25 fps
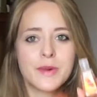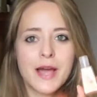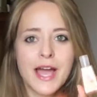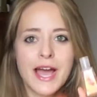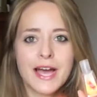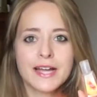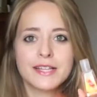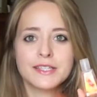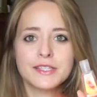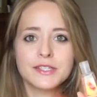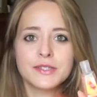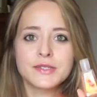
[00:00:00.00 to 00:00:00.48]
my
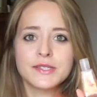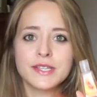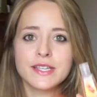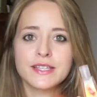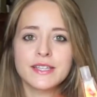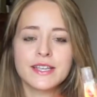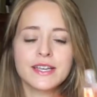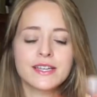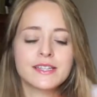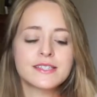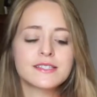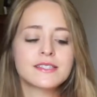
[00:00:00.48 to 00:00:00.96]
hands using
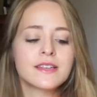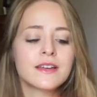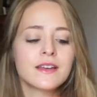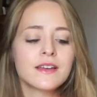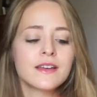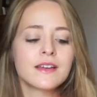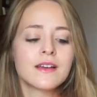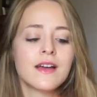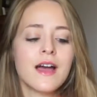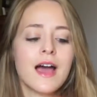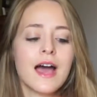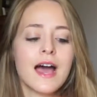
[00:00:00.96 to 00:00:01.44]
this,
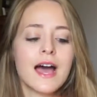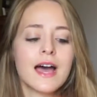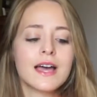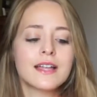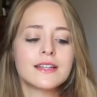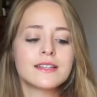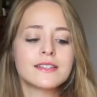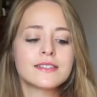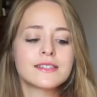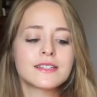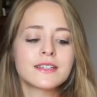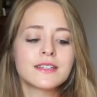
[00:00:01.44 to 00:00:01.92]

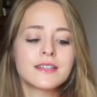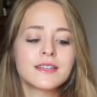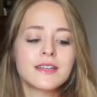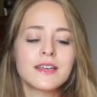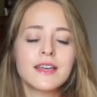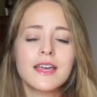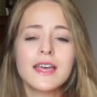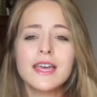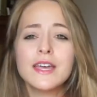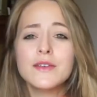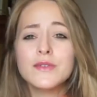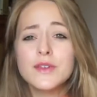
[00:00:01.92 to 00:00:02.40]
and
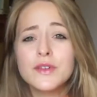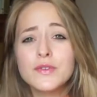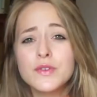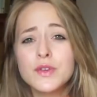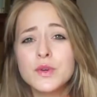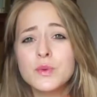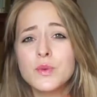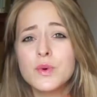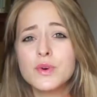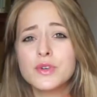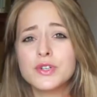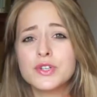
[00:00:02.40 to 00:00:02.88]
even if
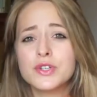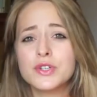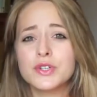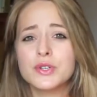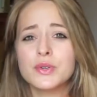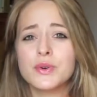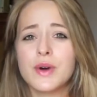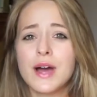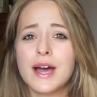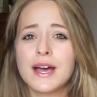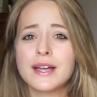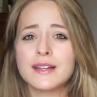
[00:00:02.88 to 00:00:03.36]
you wash
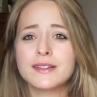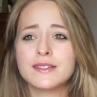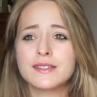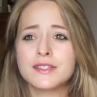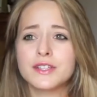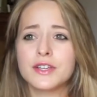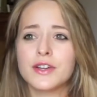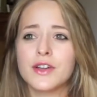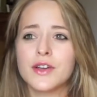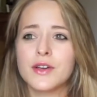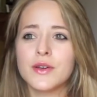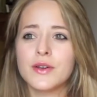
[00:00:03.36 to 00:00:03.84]
your hands,
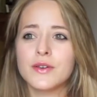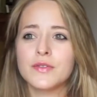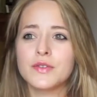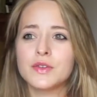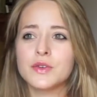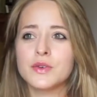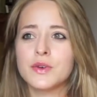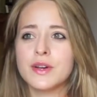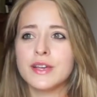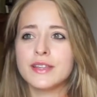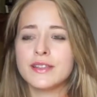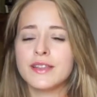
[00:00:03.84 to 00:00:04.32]
you know, if
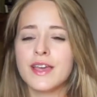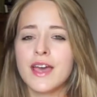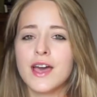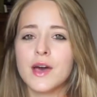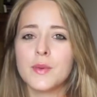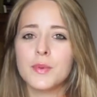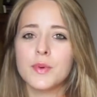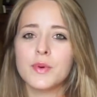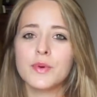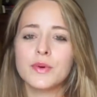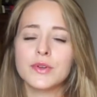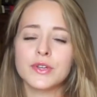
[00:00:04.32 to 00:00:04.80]
you're at the
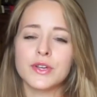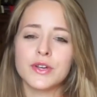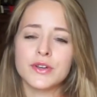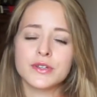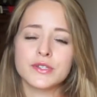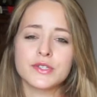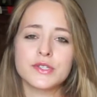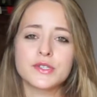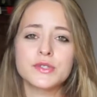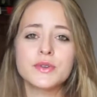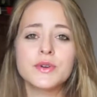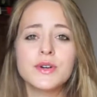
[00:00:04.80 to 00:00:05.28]
airport and you go
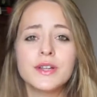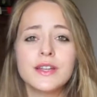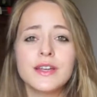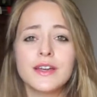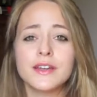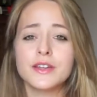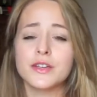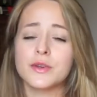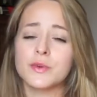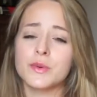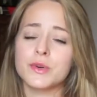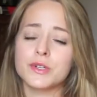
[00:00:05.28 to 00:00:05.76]
to the toilet
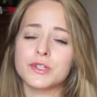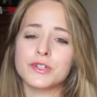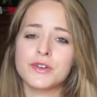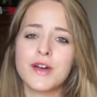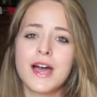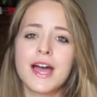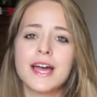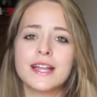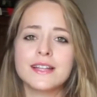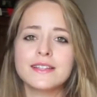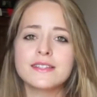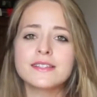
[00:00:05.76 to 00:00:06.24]
and you wash your
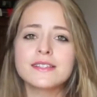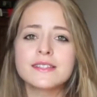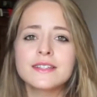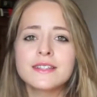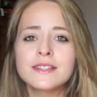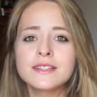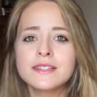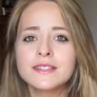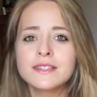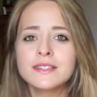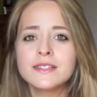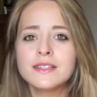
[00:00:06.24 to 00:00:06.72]
hands,
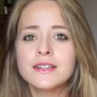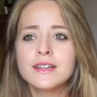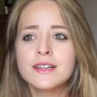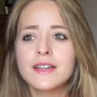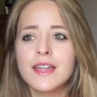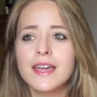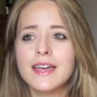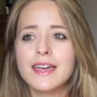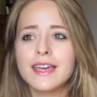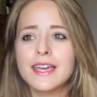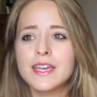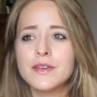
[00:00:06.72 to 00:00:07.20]

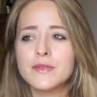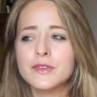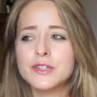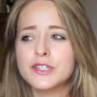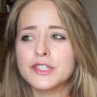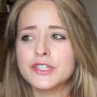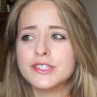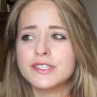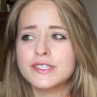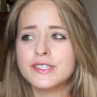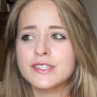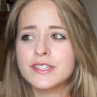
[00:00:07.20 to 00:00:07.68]
like even
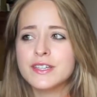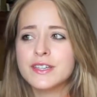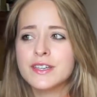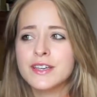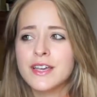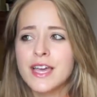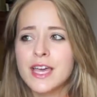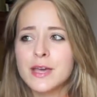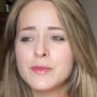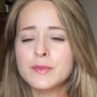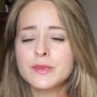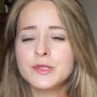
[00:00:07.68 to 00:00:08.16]
just
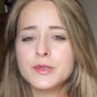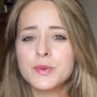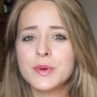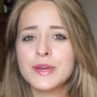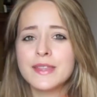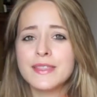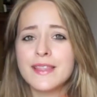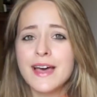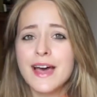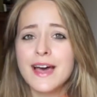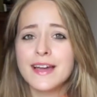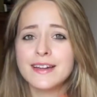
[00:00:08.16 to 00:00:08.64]
in
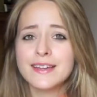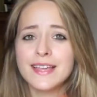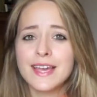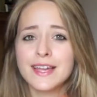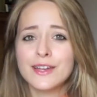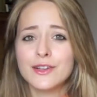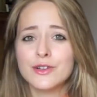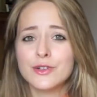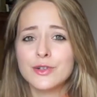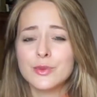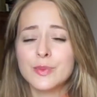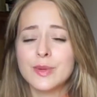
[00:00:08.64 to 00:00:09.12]
between that and
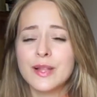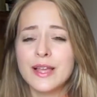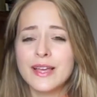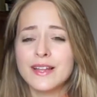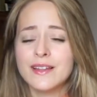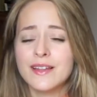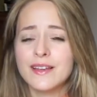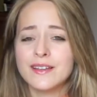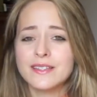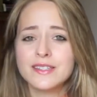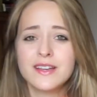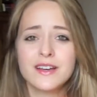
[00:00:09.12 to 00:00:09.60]
getting on the plane,
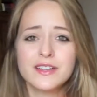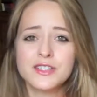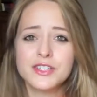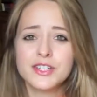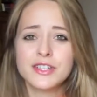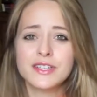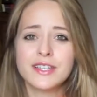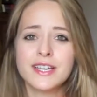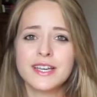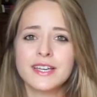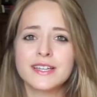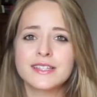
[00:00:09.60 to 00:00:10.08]
like
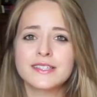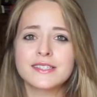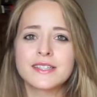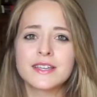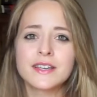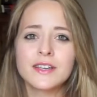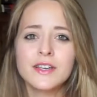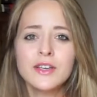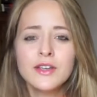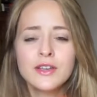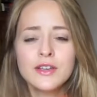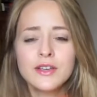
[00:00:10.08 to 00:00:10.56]
touching things,
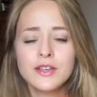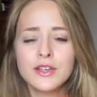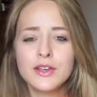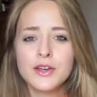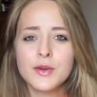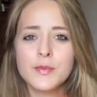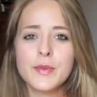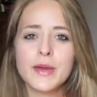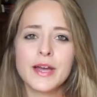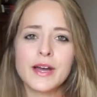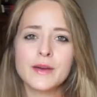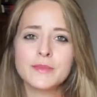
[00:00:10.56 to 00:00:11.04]
you
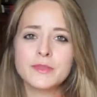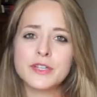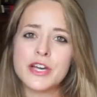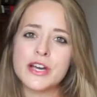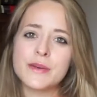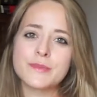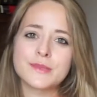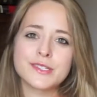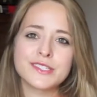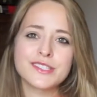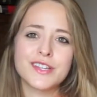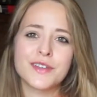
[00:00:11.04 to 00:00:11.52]
can pick up
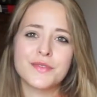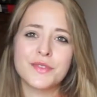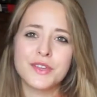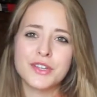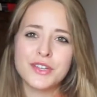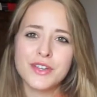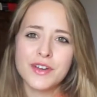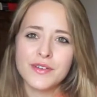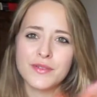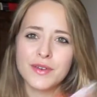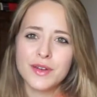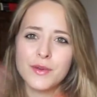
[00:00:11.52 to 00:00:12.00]
germs and stuff that
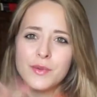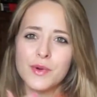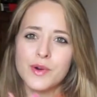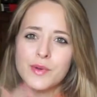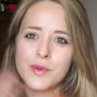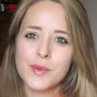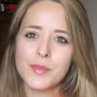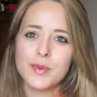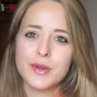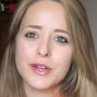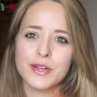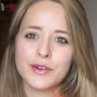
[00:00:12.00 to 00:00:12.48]
you don't really want
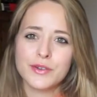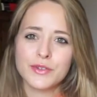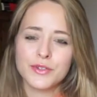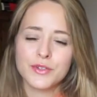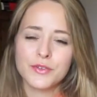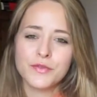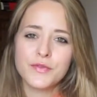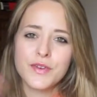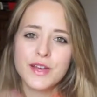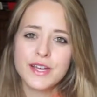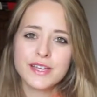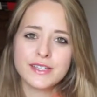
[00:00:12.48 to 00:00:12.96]
to be putting on
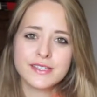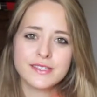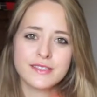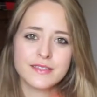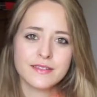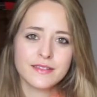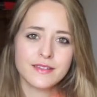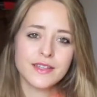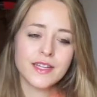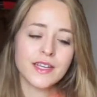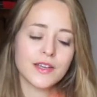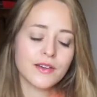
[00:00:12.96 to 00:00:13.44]
your face
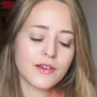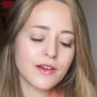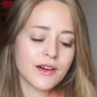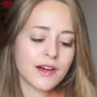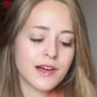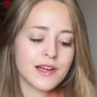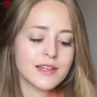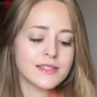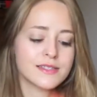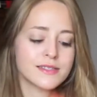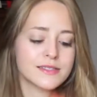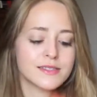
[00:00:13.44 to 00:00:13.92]
and near your
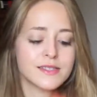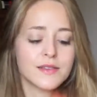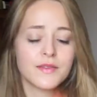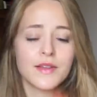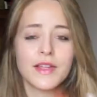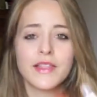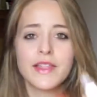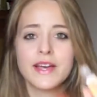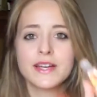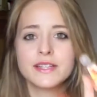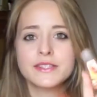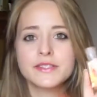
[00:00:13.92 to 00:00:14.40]
eyes and stuff
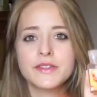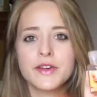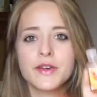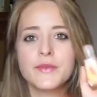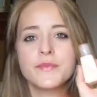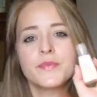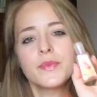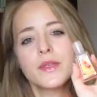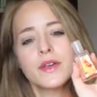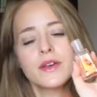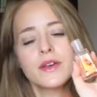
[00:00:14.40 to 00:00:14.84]
like that. So